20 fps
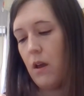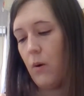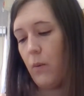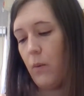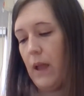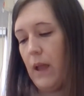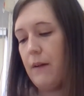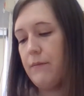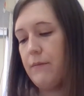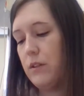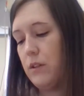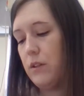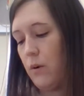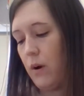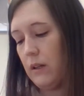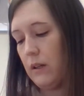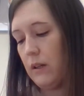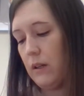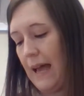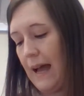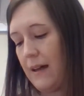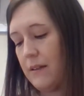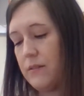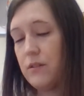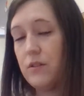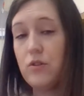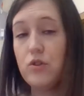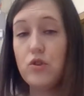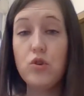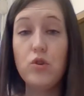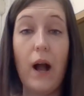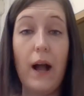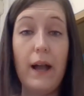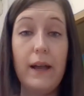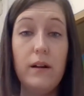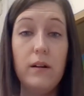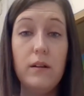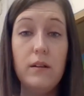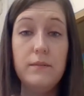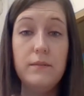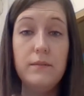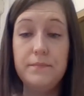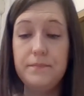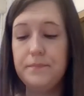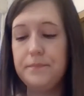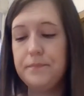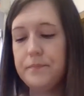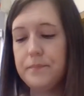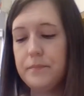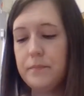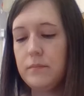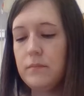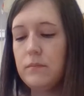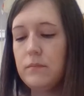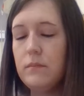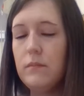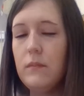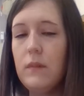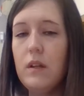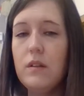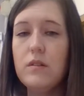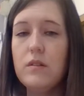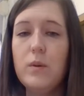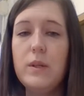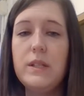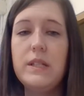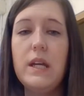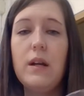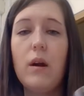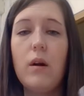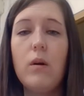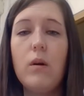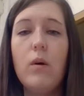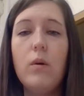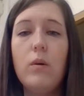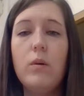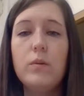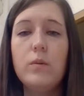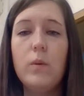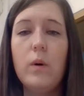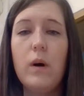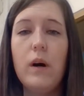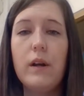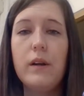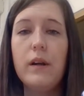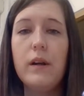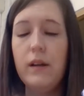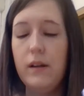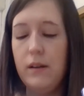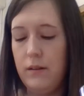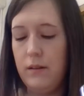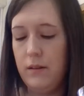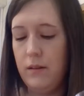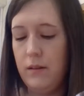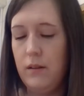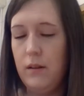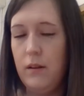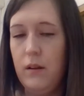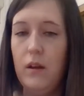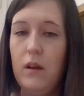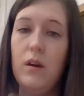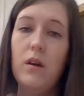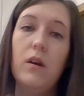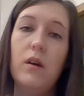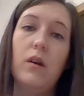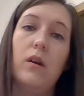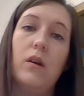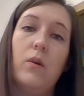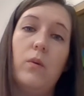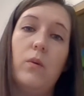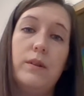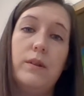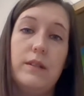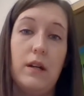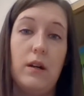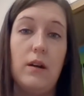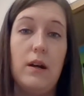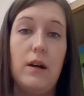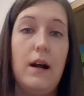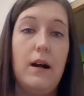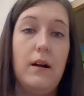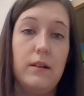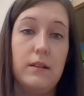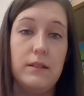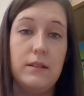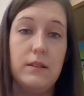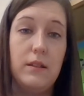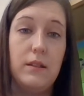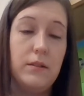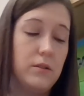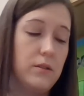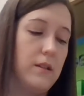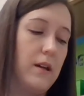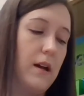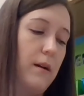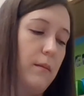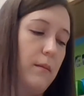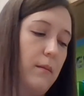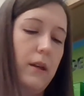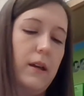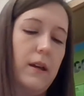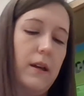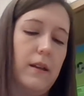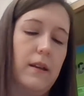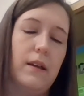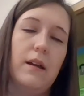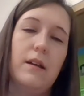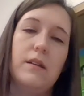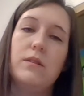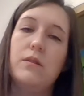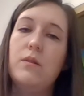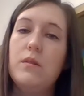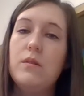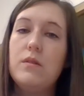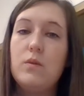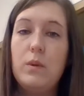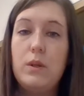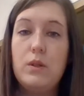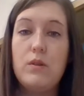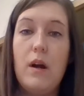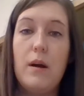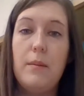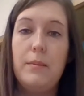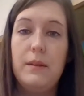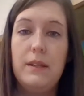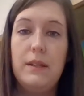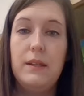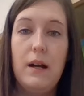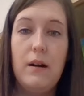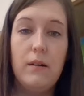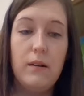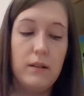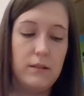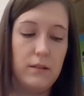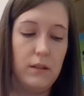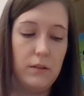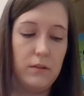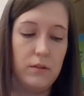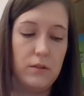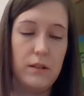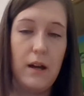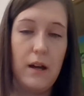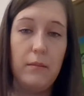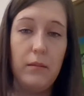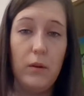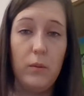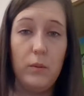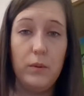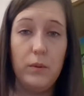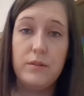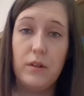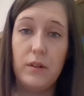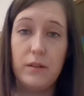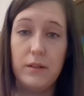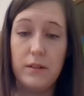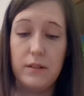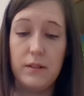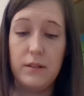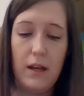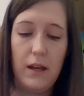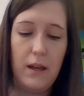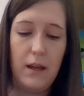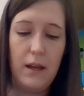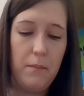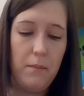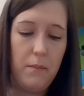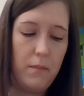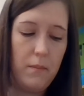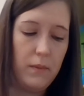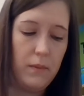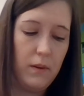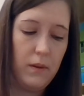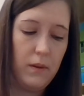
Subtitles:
We have to do our last trial. So we take our cold water, we take our Alka-Seltzer tablet. As soon as we drop in the Alka-Seltzer tablet, we'll start the time.